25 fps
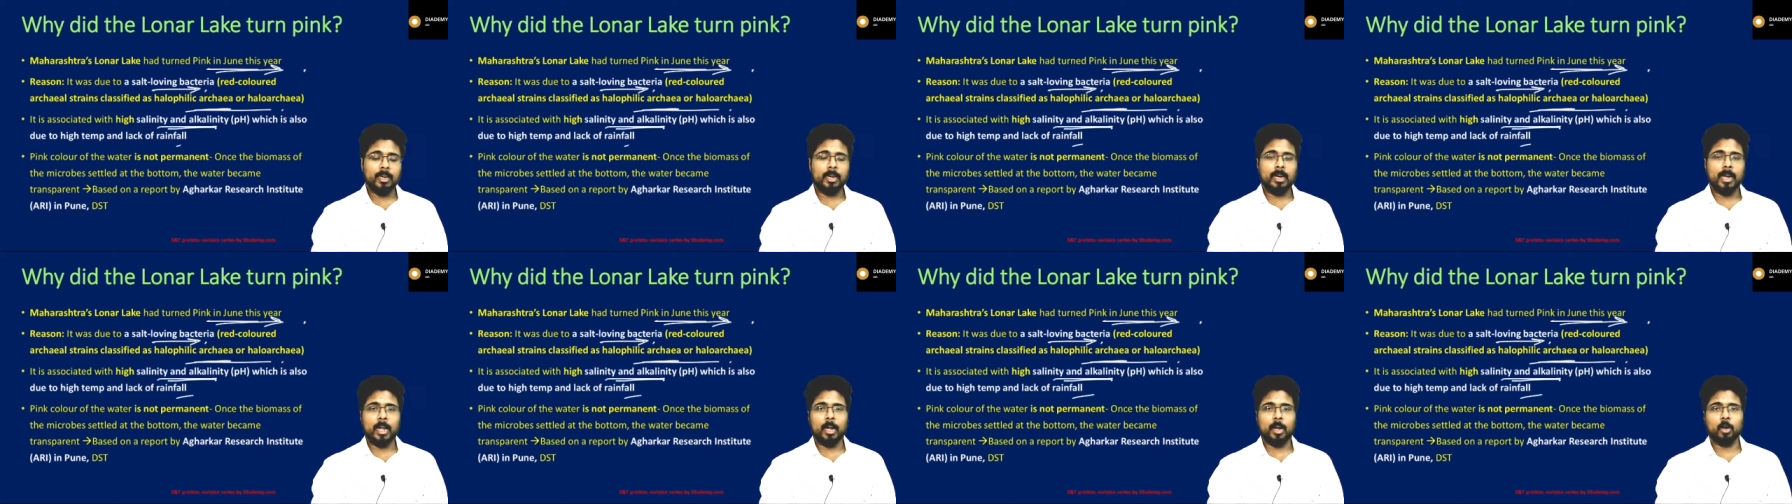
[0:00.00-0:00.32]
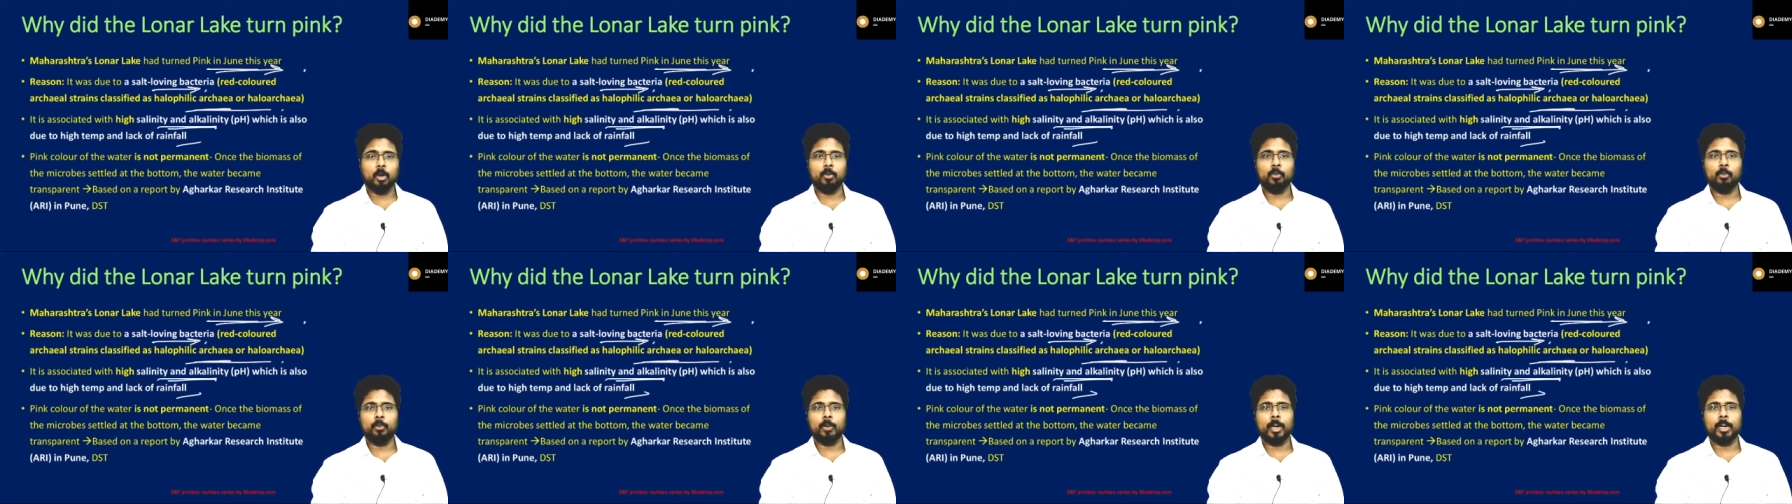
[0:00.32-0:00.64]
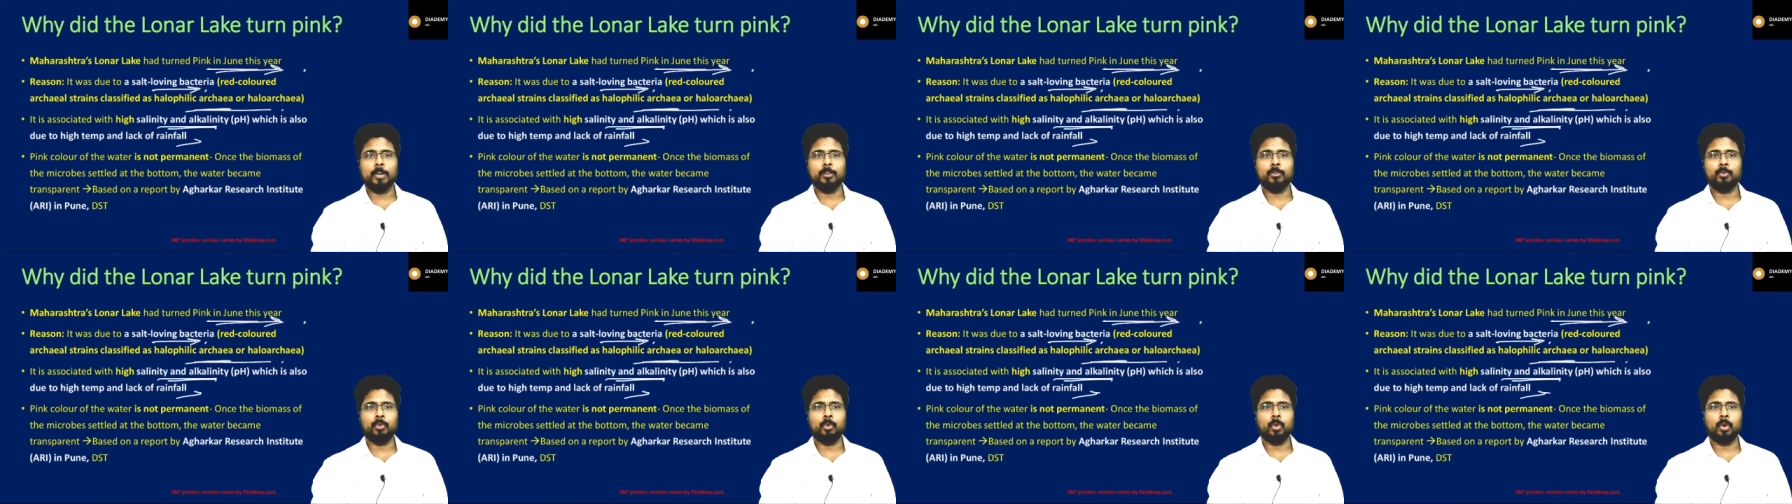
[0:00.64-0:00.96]
and lack of
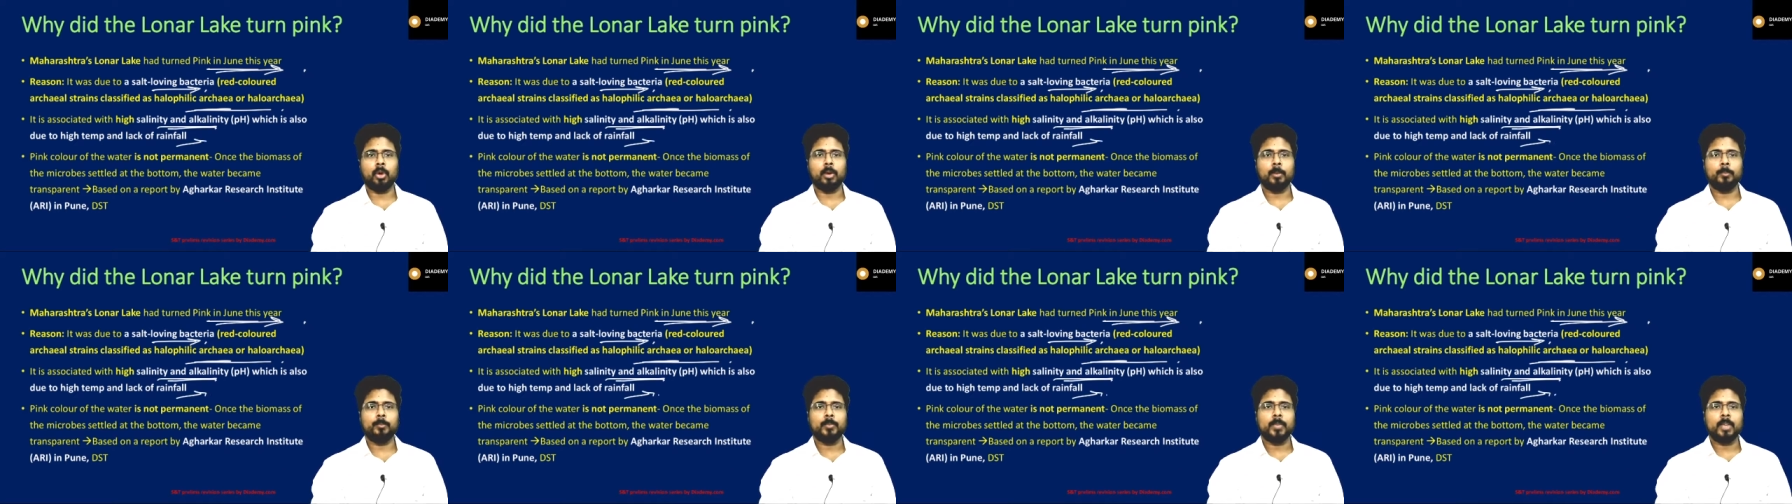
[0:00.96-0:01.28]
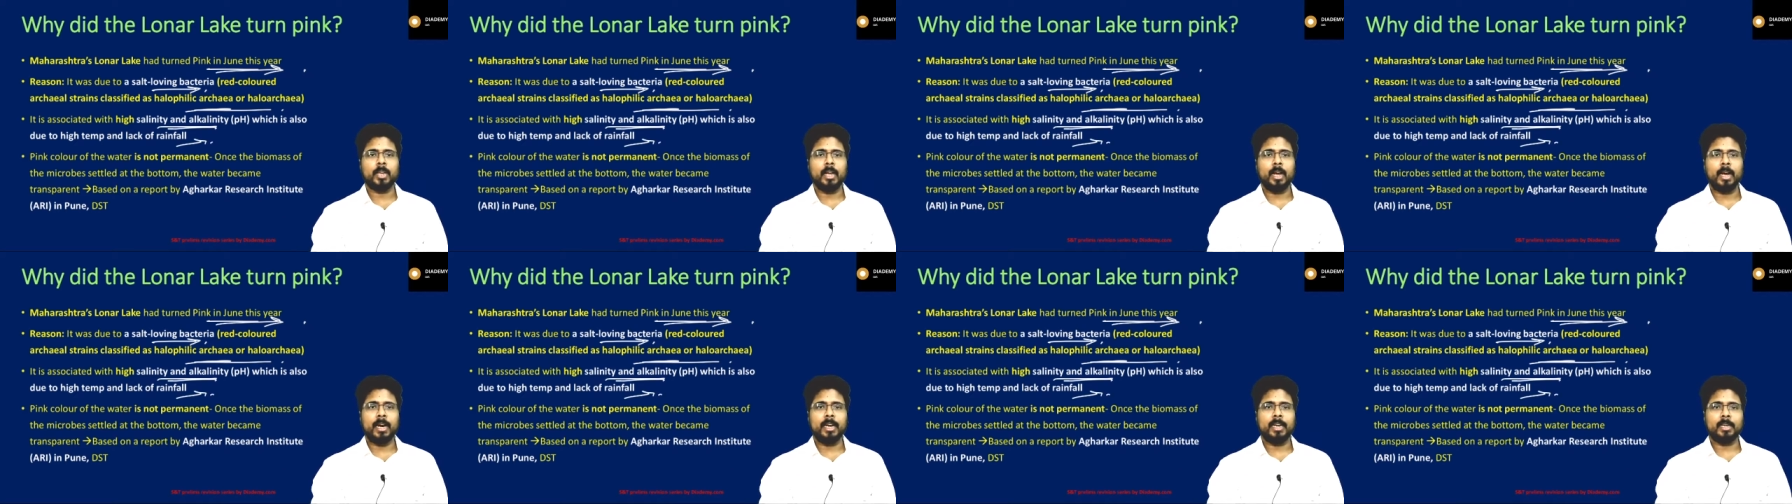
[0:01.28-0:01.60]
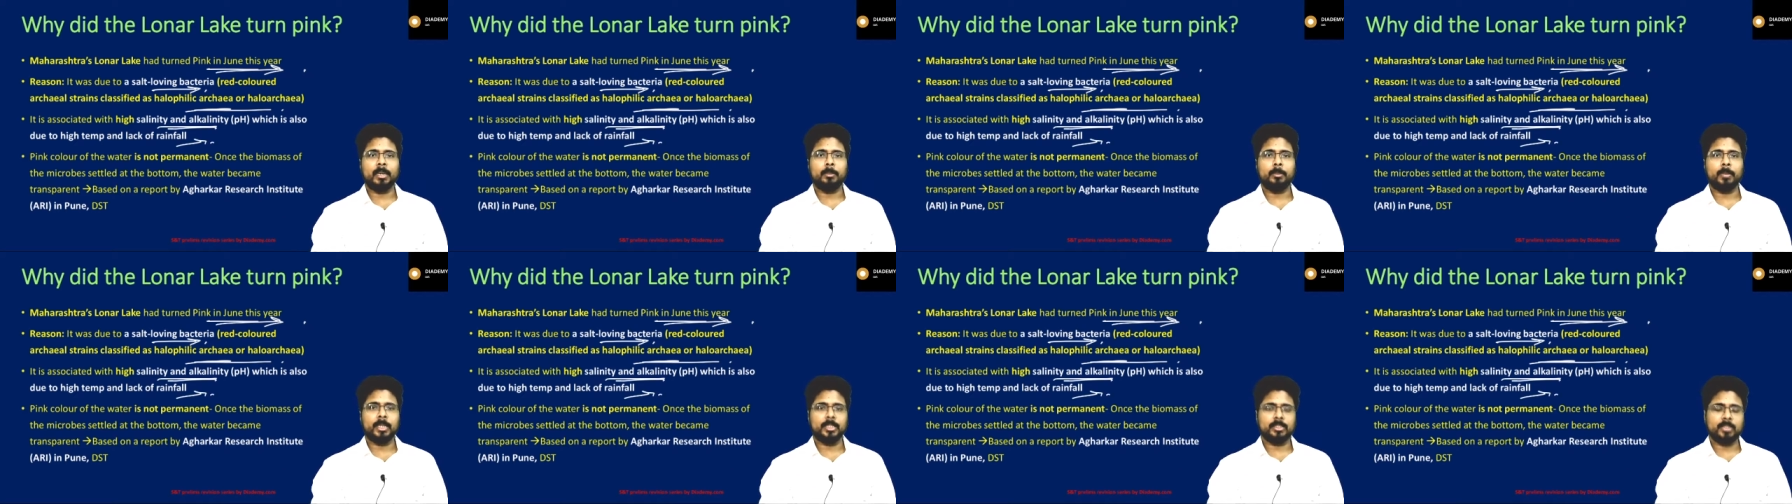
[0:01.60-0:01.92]
rainfall high
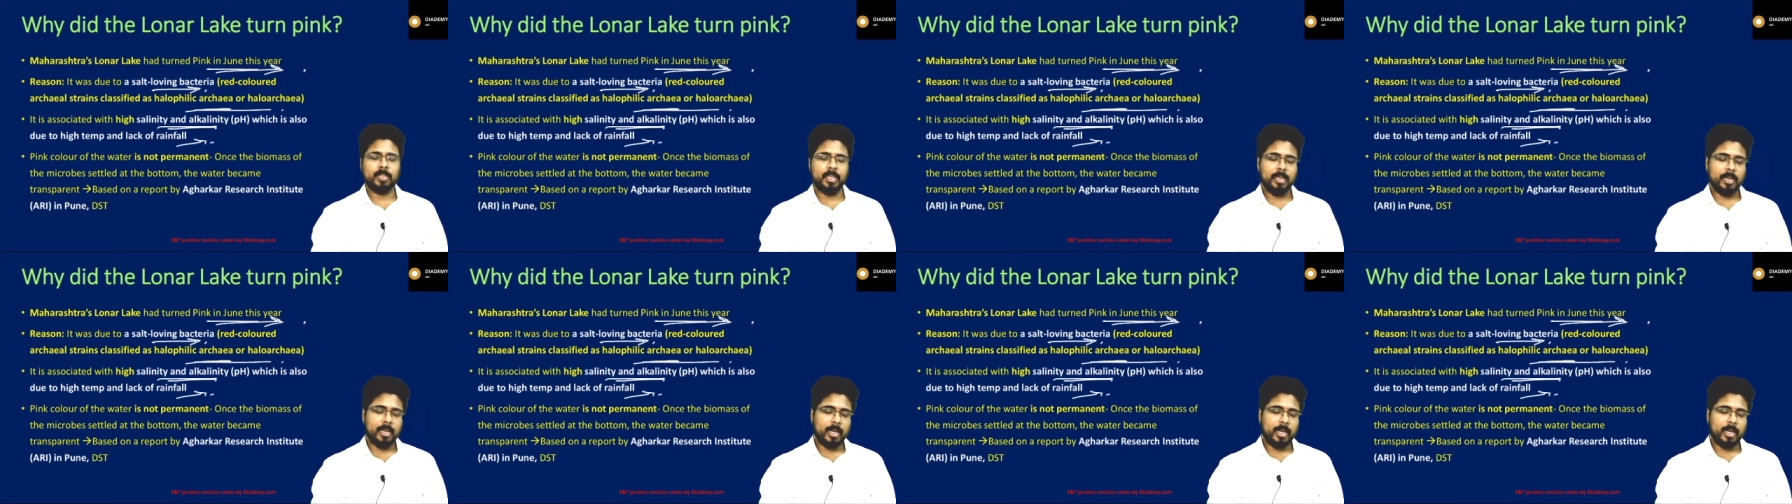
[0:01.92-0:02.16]
temperature and